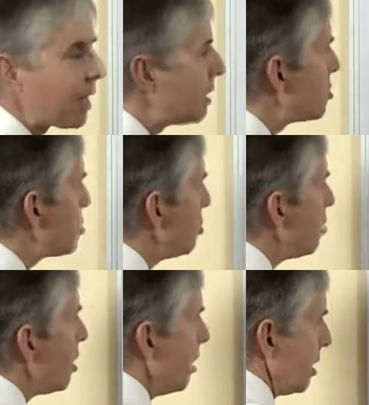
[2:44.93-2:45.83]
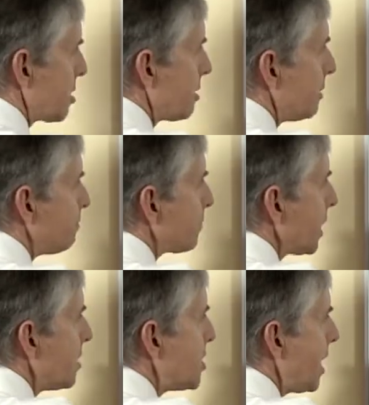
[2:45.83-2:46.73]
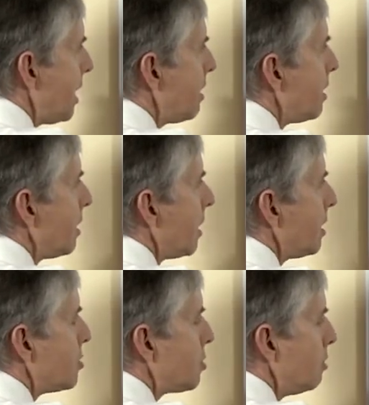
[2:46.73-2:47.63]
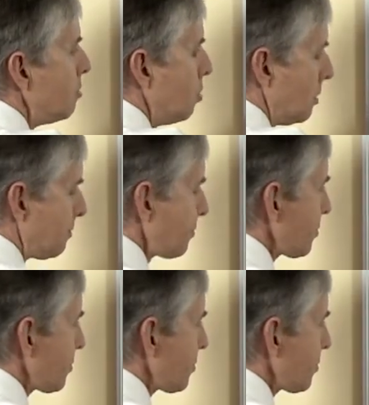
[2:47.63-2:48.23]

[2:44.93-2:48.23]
and 2 I's, 10 and 2 more.